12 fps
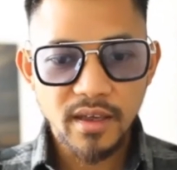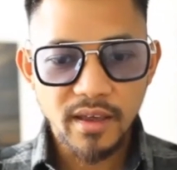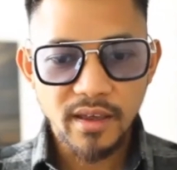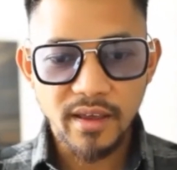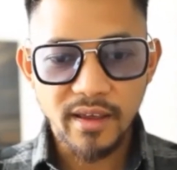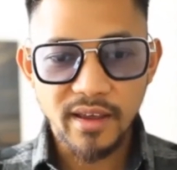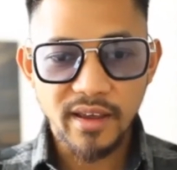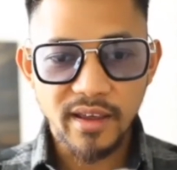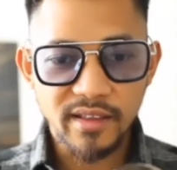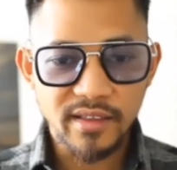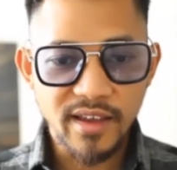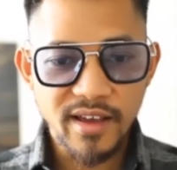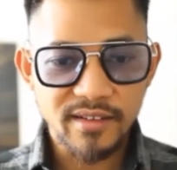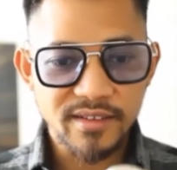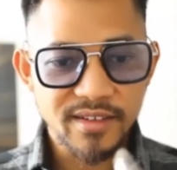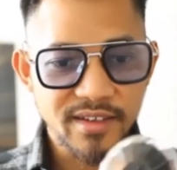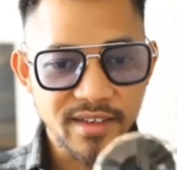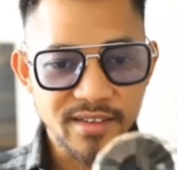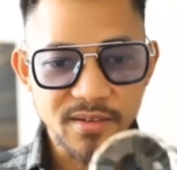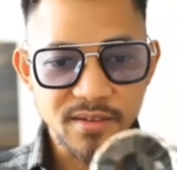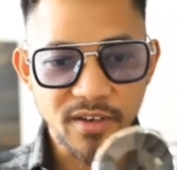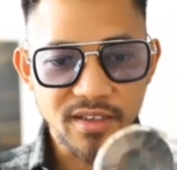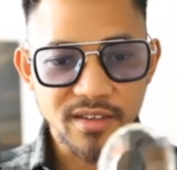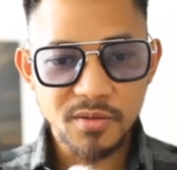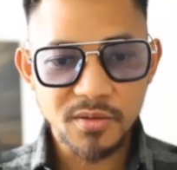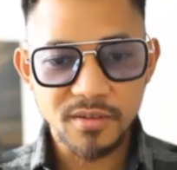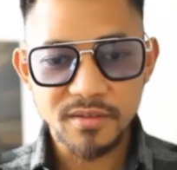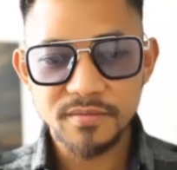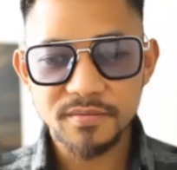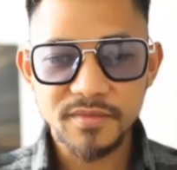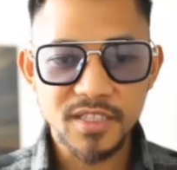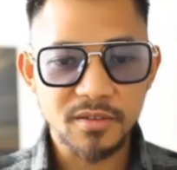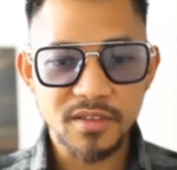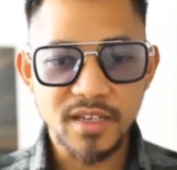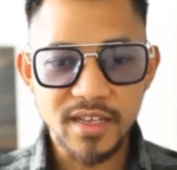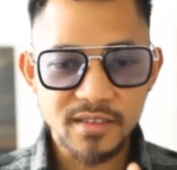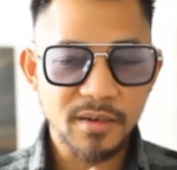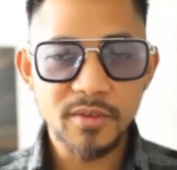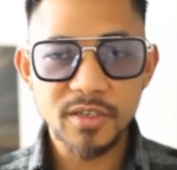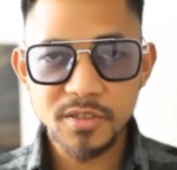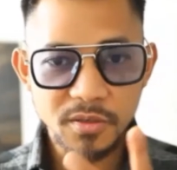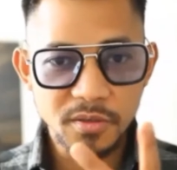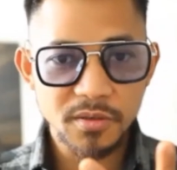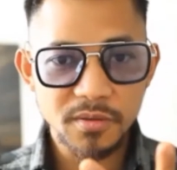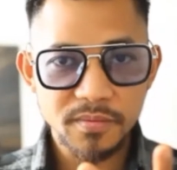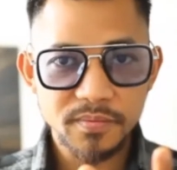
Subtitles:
And yeah, it's a fun tool. So that's number 2.